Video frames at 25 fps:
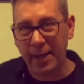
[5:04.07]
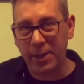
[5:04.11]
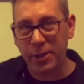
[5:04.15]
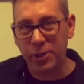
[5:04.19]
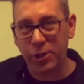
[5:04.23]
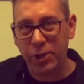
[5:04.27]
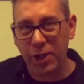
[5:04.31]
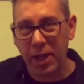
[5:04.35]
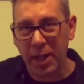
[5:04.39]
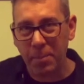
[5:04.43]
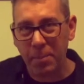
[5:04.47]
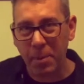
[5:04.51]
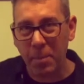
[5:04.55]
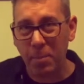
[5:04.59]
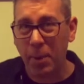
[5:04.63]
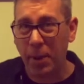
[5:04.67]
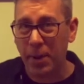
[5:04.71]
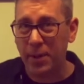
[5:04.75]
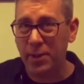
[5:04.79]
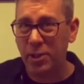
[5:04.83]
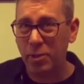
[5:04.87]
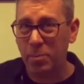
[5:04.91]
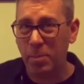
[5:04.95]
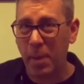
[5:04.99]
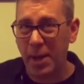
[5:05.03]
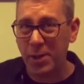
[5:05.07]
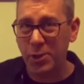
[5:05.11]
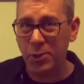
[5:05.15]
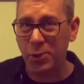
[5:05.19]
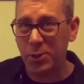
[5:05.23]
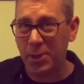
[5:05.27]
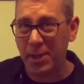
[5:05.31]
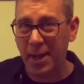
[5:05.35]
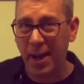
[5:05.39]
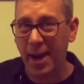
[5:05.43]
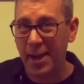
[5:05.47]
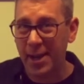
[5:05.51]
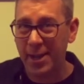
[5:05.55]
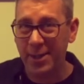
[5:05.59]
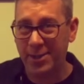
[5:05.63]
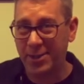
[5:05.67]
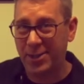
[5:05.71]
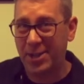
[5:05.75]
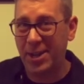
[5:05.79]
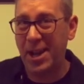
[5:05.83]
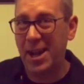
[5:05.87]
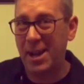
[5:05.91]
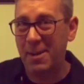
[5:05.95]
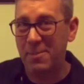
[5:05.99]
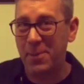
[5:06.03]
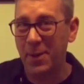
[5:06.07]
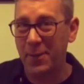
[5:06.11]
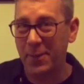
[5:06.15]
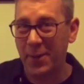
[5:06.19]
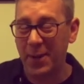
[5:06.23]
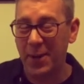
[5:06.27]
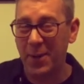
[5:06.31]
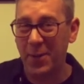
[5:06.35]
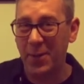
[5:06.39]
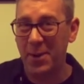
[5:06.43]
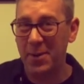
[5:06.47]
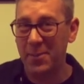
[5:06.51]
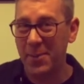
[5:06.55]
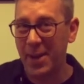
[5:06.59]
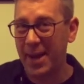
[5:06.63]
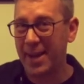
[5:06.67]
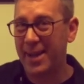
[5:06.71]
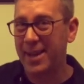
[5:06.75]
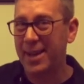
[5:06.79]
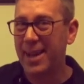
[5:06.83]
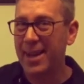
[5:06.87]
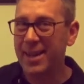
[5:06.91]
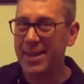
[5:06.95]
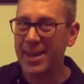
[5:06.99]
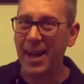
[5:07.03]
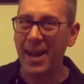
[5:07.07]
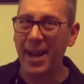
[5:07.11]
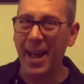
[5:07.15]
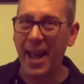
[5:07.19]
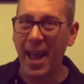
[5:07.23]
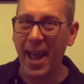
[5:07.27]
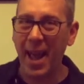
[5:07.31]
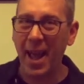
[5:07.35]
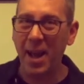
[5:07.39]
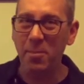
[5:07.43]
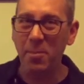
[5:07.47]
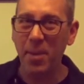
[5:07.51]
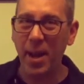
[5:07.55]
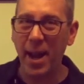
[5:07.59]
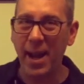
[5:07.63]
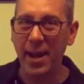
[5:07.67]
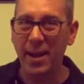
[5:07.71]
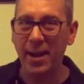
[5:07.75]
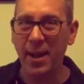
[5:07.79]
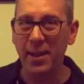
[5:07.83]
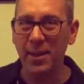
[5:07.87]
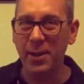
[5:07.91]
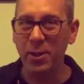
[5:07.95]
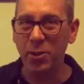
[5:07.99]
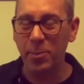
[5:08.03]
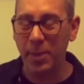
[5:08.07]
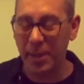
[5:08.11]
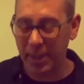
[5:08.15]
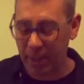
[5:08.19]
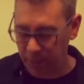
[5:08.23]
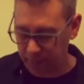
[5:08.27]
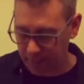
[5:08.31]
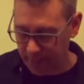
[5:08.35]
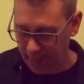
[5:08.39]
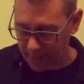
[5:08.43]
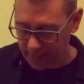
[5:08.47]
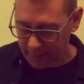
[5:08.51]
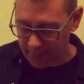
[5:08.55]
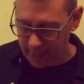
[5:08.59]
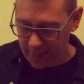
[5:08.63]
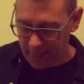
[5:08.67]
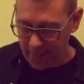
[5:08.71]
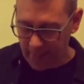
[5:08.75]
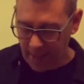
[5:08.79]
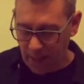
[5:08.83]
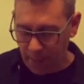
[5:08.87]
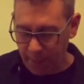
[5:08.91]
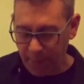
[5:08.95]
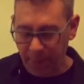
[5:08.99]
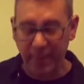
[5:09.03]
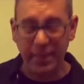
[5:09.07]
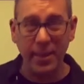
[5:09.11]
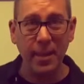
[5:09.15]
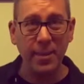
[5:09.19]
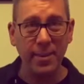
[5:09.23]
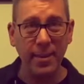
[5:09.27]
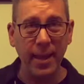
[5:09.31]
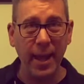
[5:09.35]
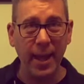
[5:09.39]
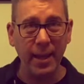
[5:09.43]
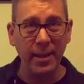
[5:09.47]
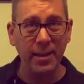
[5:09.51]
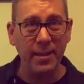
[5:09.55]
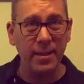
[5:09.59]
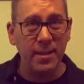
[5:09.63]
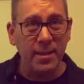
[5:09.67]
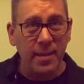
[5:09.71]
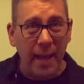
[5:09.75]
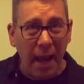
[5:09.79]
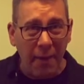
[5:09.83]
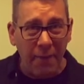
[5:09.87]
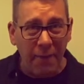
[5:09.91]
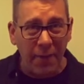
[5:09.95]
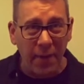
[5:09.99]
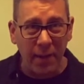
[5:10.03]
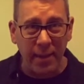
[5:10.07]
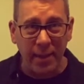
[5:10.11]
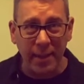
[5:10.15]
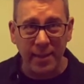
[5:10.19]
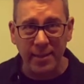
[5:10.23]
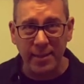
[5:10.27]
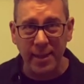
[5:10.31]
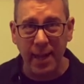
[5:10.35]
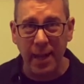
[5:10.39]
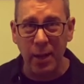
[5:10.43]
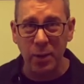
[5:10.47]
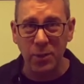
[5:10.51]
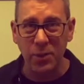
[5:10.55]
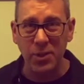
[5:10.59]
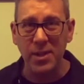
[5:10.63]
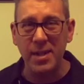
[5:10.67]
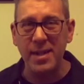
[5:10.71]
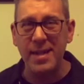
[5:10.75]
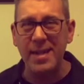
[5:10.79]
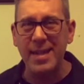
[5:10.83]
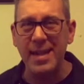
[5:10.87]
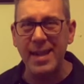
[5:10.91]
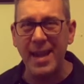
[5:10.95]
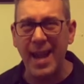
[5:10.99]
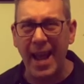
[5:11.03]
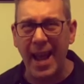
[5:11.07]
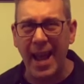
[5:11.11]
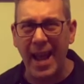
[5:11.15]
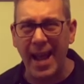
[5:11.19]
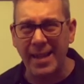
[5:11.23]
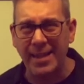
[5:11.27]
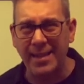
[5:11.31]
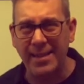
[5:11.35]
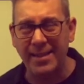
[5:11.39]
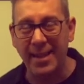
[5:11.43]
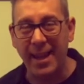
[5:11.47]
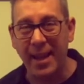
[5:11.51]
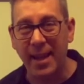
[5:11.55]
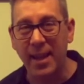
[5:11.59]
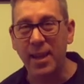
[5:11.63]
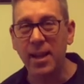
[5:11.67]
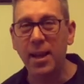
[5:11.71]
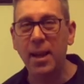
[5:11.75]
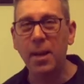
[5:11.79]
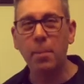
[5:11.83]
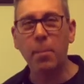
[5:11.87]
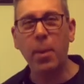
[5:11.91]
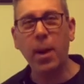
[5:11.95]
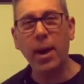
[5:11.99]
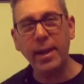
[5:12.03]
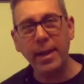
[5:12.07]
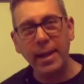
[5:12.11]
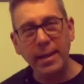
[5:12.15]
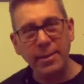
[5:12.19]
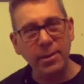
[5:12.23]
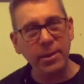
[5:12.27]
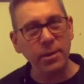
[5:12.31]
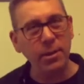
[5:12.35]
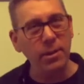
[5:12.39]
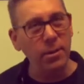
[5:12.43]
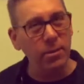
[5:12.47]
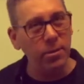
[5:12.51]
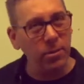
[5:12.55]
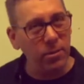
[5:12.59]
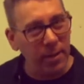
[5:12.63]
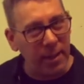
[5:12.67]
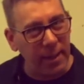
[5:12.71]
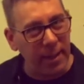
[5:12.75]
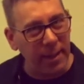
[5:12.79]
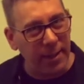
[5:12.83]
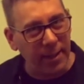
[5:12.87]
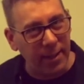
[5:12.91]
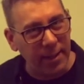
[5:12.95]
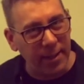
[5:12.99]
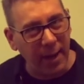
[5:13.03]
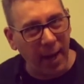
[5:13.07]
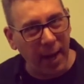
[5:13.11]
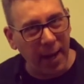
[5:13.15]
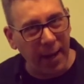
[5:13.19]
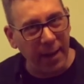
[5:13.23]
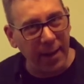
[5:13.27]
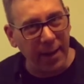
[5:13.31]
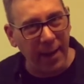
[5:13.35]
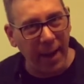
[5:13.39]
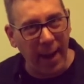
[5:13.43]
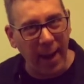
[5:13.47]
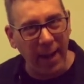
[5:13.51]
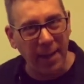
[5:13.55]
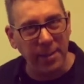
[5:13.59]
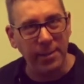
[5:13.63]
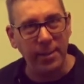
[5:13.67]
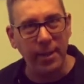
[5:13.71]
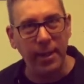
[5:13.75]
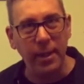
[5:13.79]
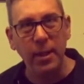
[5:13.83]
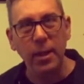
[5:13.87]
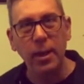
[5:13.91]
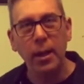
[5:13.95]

cheap, but a special kind of cheap, if you know what I mean. Kind of handmade, a little bit unique. I mean, the thing definitely sounds nasty, but it's a unique kind of nasty.